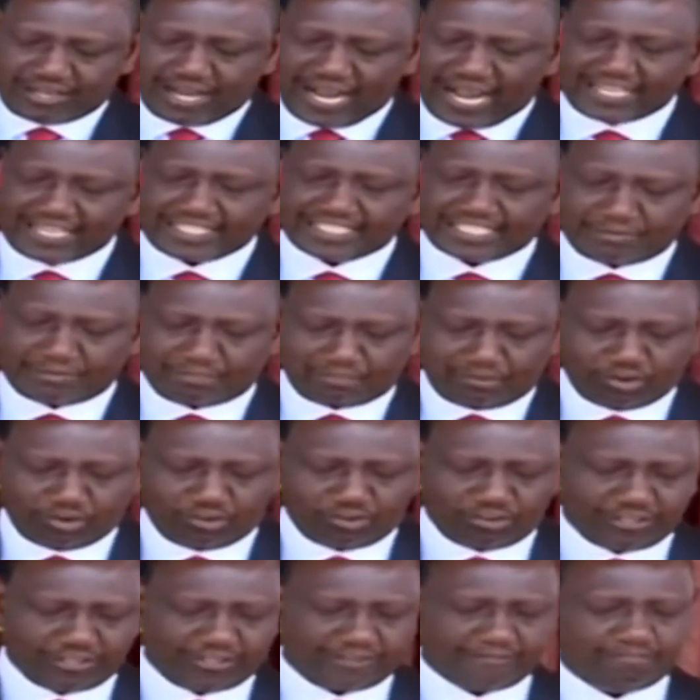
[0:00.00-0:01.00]
and
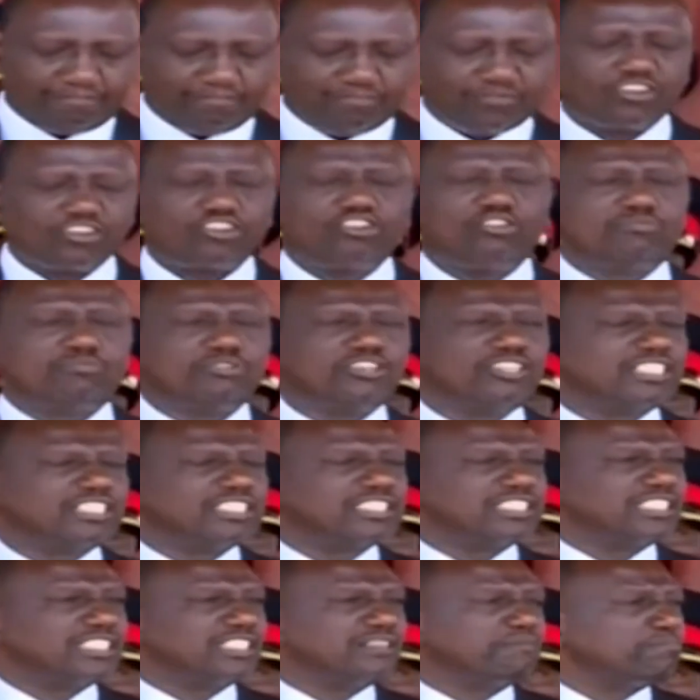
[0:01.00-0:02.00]
deploy
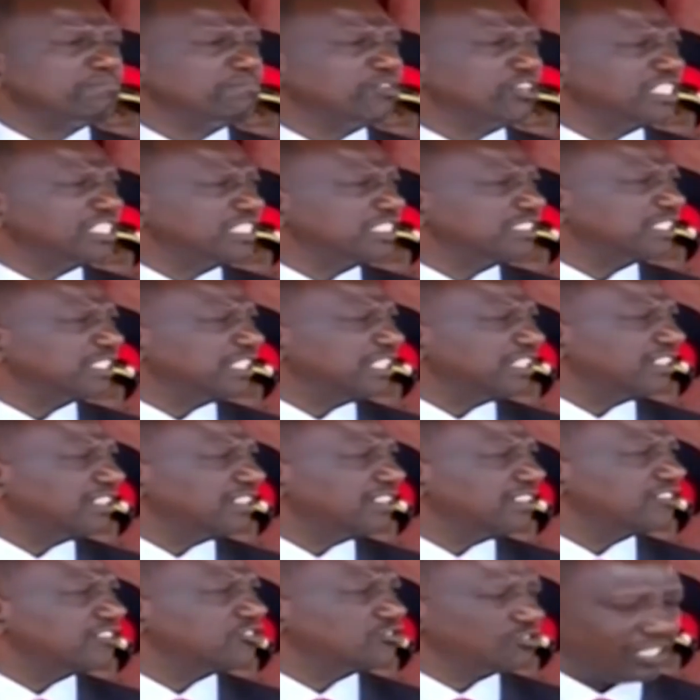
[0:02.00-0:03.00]
community
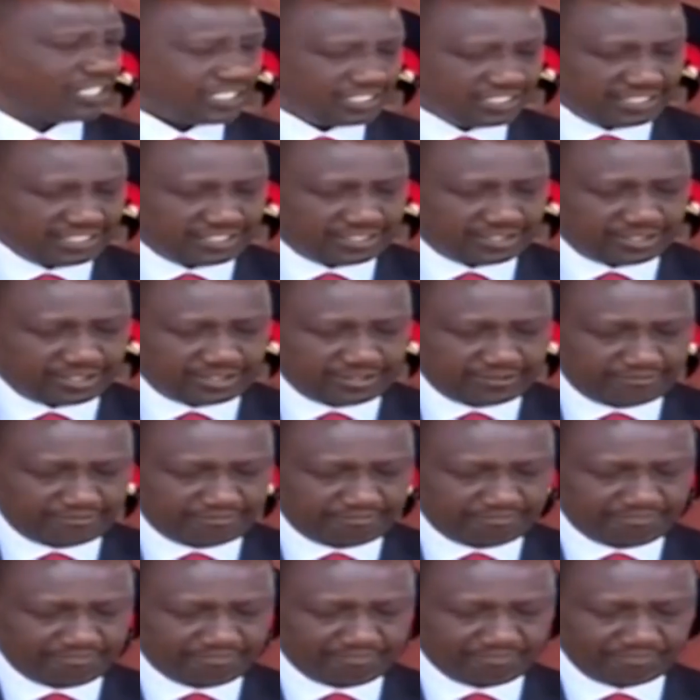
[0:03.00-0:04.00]
policing structures.
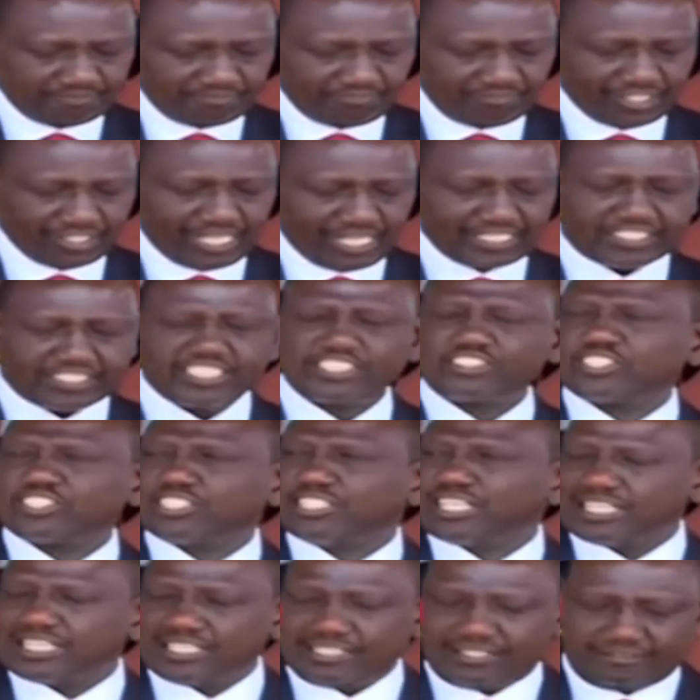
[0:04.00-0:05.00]

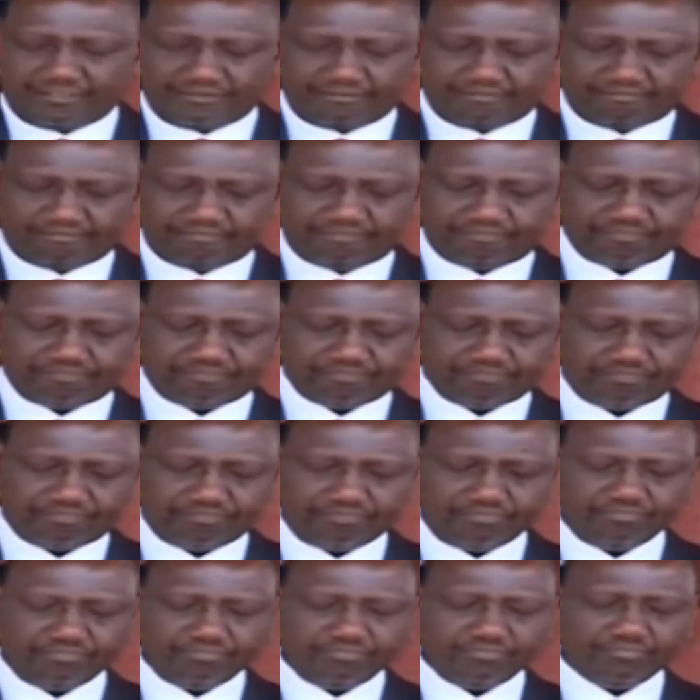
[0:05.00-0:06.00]
Additionally,
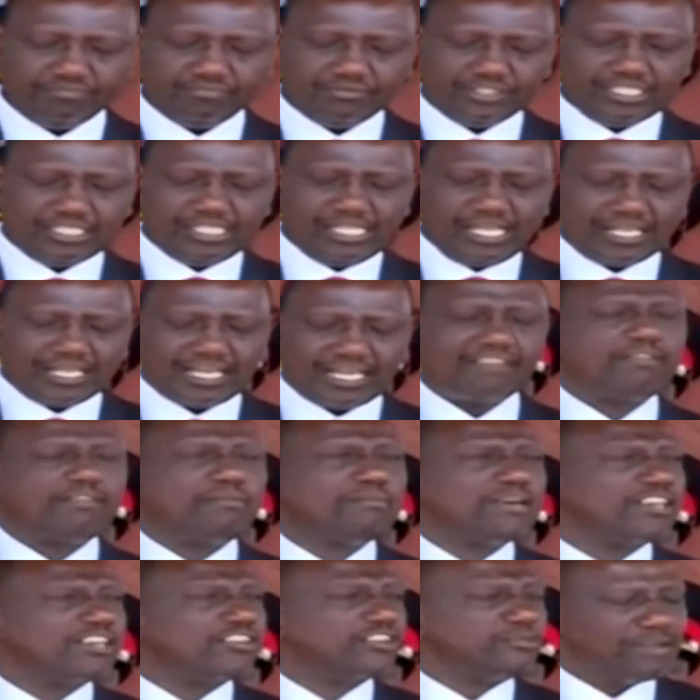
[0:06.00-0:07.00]

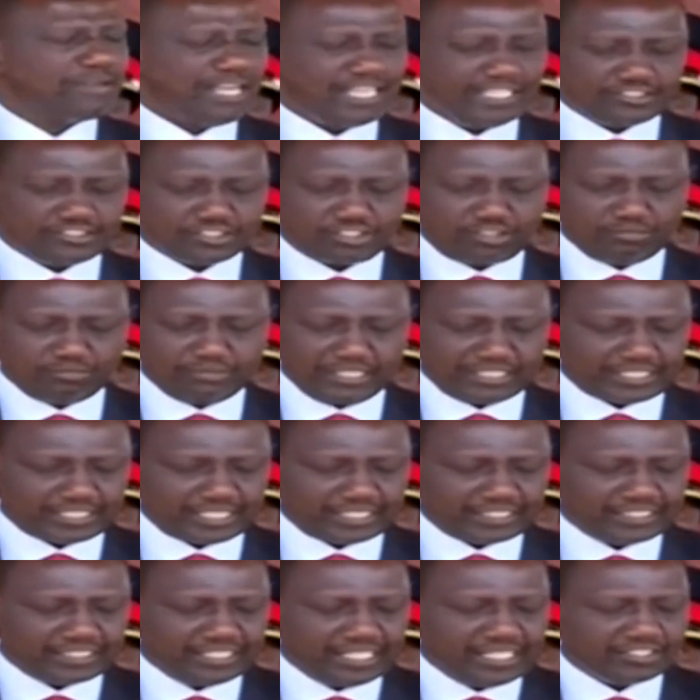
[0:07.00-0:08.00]
government remains
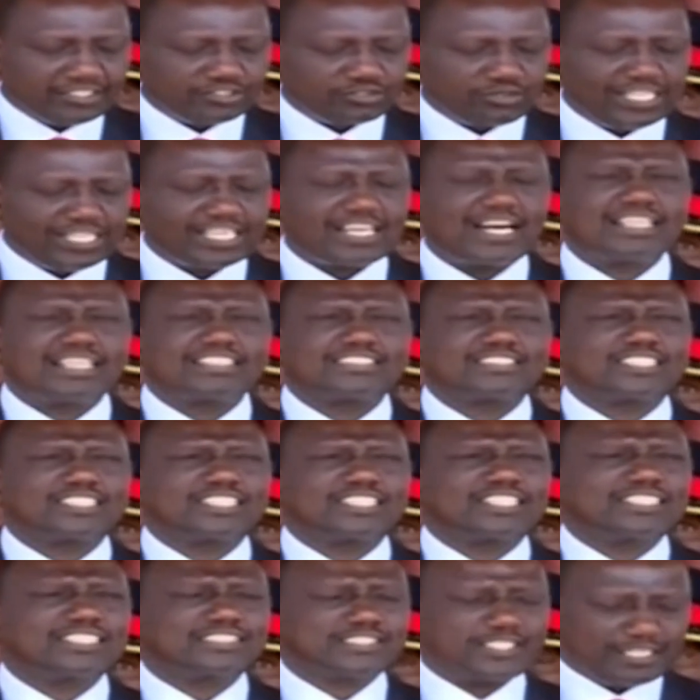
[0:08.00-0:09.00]
committed to
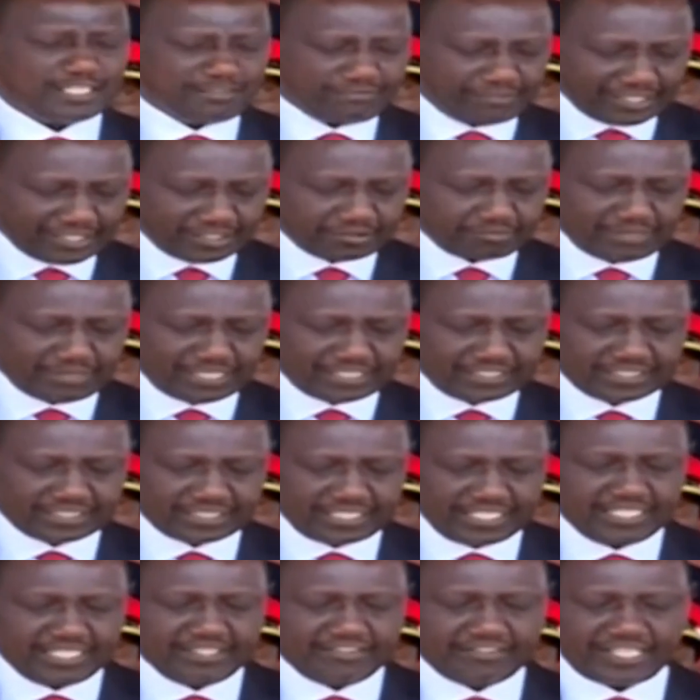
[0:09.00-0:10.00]
enhancing its investment
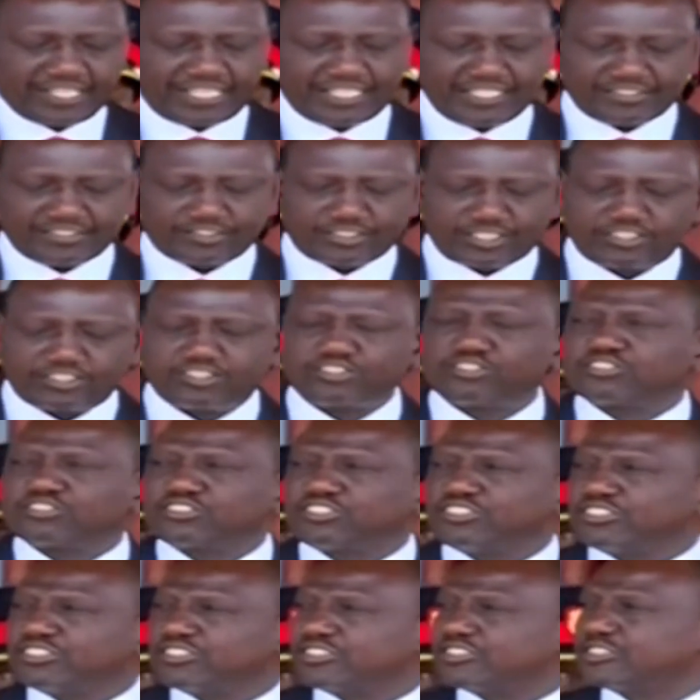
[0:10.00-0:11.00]
in the
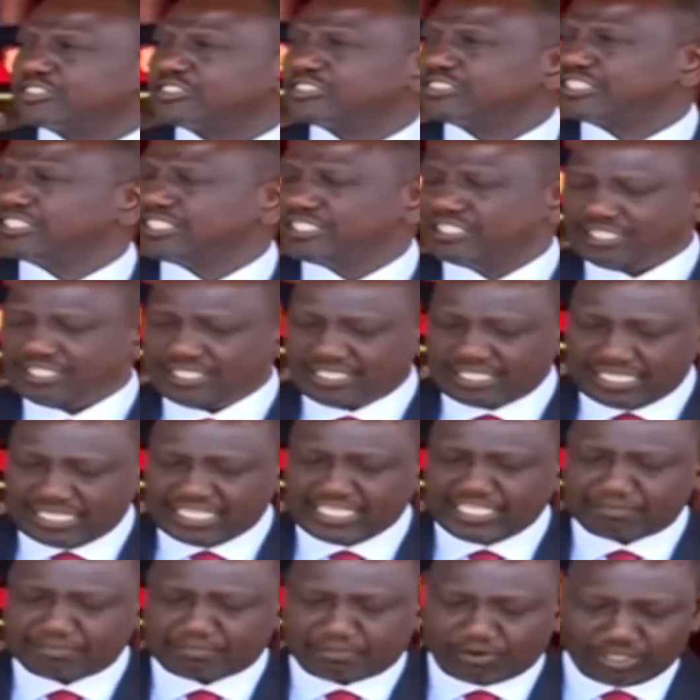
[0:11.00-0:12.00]
institutions,
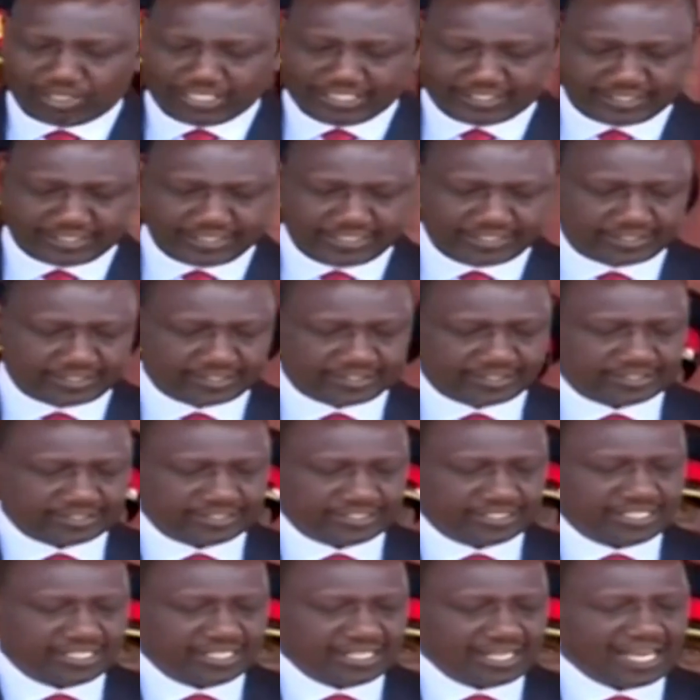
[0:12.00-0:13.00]
in policies
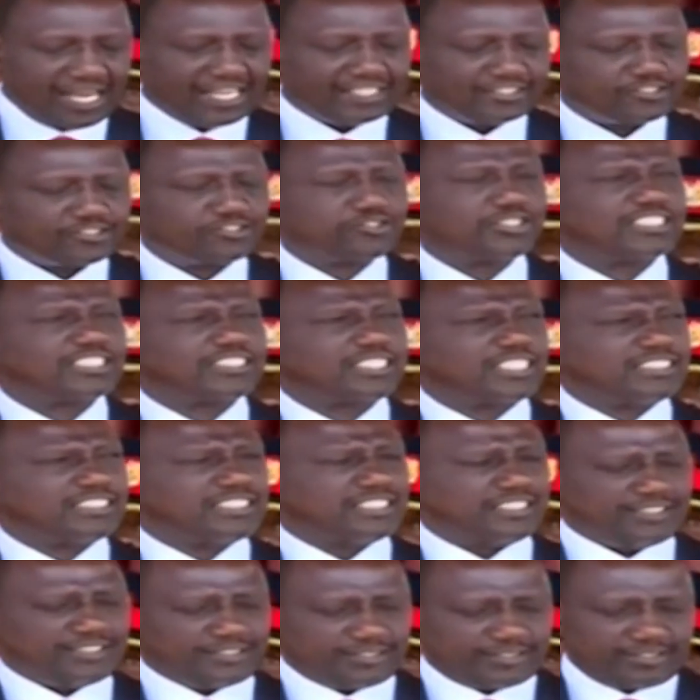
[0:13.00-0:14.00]
and
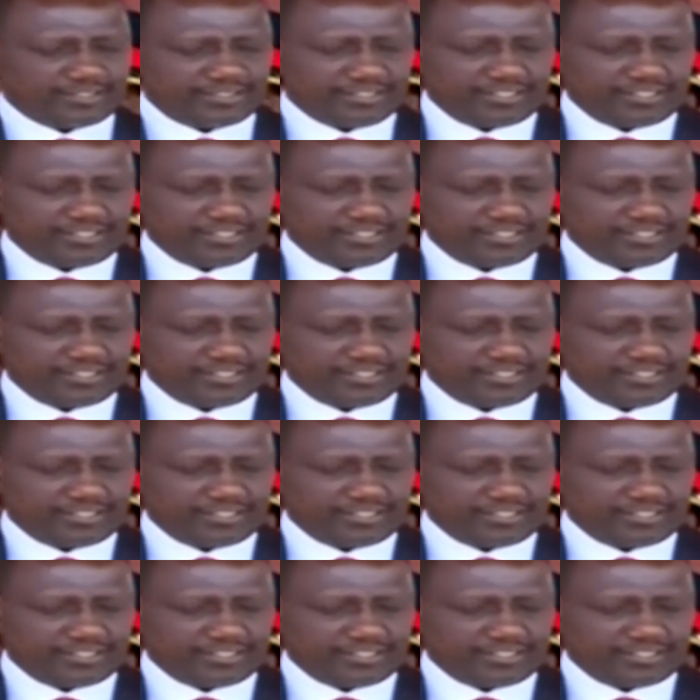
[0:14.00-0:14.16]
strategies,